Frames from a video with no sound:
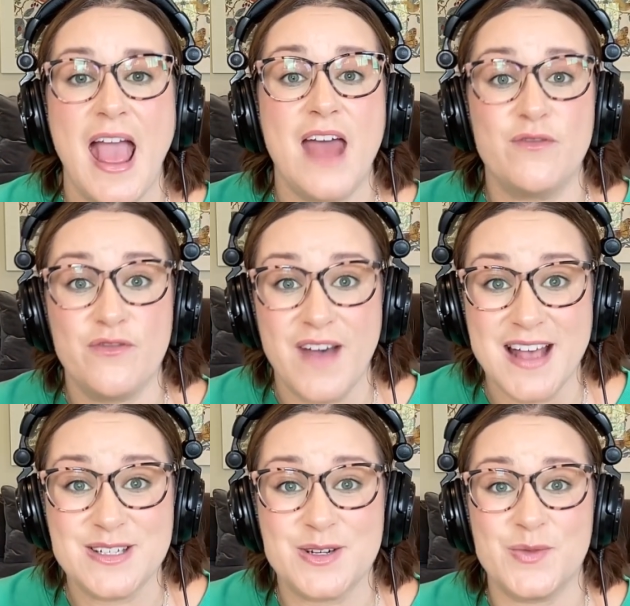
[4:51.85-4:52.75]
and
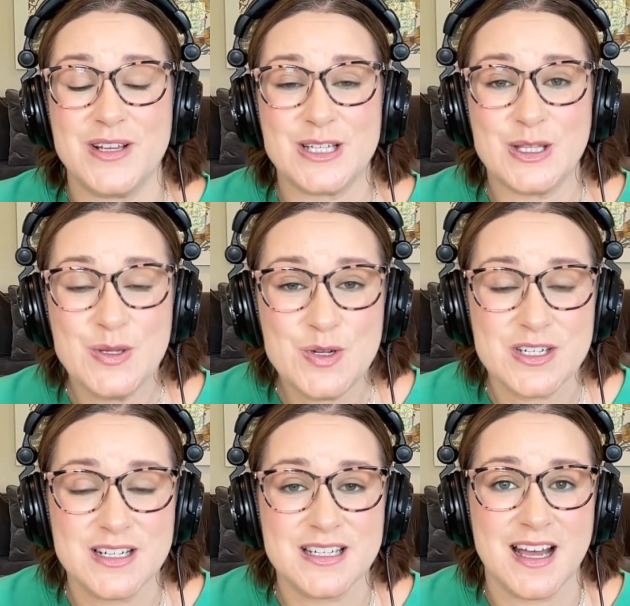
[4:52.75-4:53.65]
faster
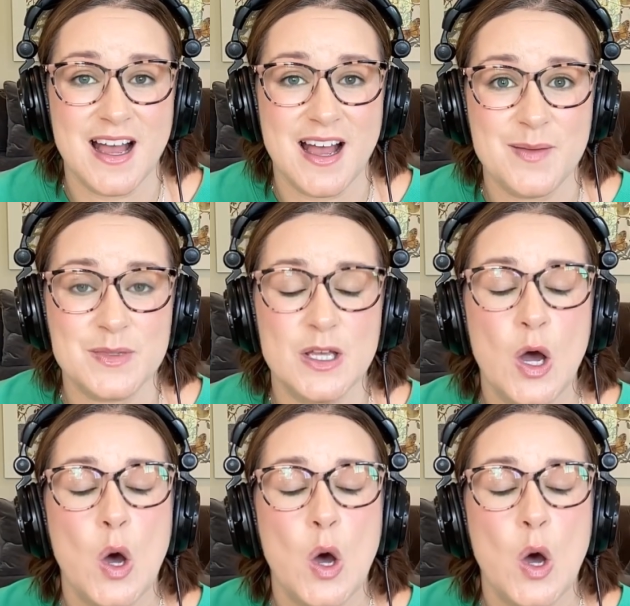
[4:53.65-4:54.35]
resolution times